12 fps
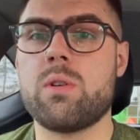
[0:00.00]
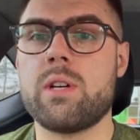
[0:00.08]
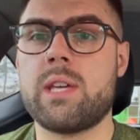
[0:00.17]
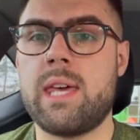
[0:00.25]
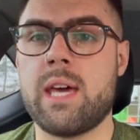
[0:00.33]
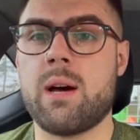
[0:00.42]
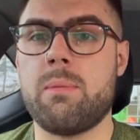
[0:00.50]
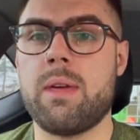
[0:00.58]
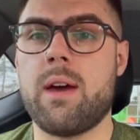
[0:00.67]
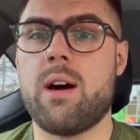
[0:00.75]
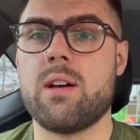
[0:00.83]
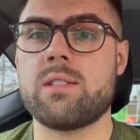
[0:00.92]
kick up the
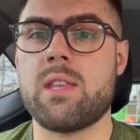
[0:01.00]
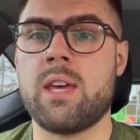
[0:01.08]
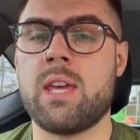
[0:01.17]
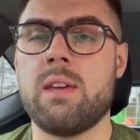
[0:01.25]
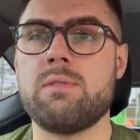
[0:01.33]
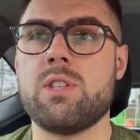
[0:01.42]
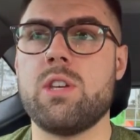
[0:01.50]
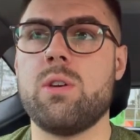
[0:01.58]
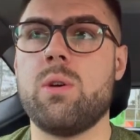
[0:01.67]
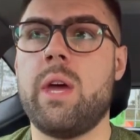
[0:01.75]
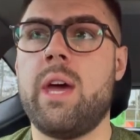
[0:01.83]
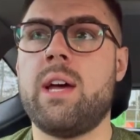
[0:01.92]
arse that it gives you
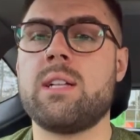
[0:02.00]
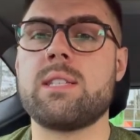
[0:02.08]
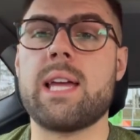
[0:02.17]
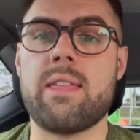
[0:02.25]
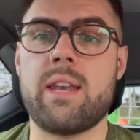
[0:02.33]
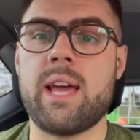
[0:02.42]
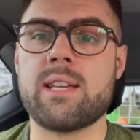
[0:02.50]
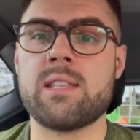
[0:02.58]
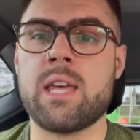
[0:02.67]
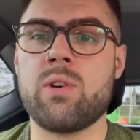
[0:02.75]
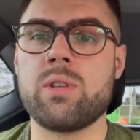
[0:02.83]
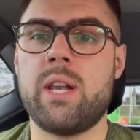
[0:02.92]
to get the next
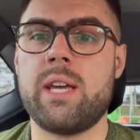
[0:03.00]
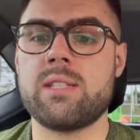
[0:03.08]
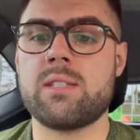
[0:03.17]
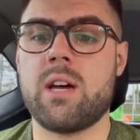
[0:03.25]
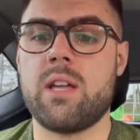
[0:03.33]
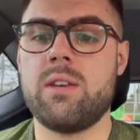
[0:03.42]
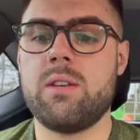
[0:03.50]
thing on your list done.